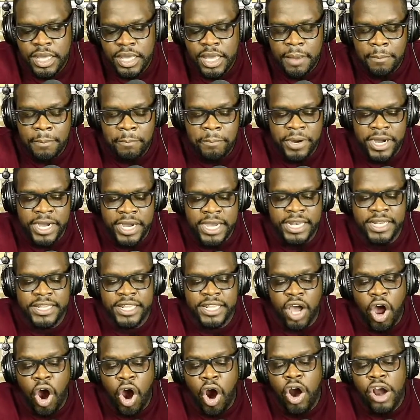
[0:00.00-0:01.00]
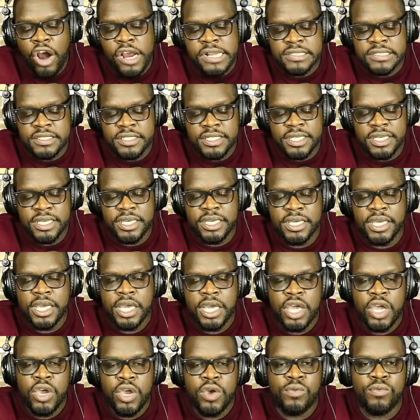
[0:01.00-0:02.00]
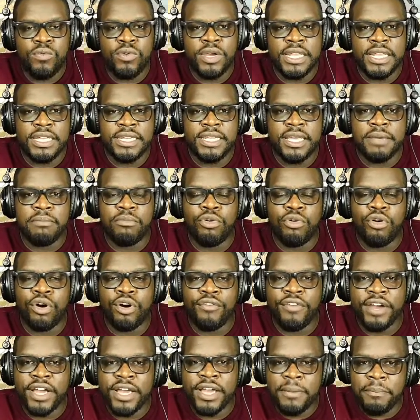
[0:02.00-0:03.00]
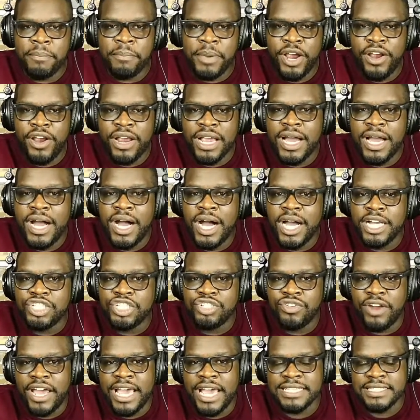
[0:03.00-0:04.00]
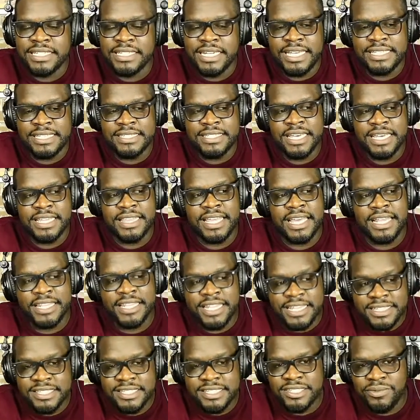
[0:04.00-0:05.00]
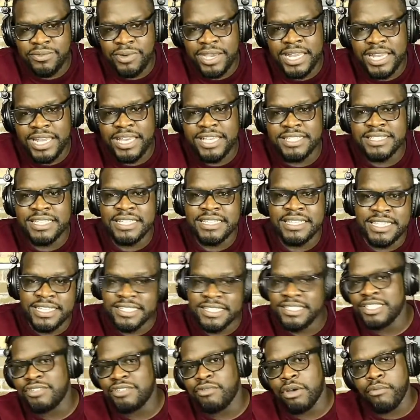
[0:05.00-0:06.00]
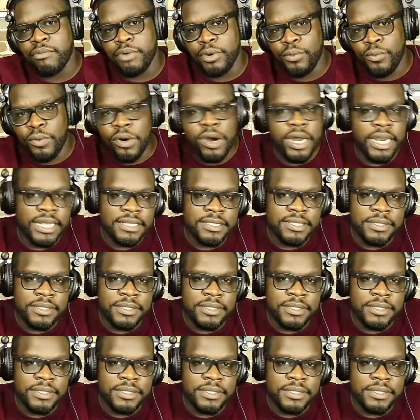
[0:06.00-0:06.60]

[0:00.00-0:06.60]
But the RNC really did more of a compare and contrast, and they said that this is the way it is and this is the way we want it to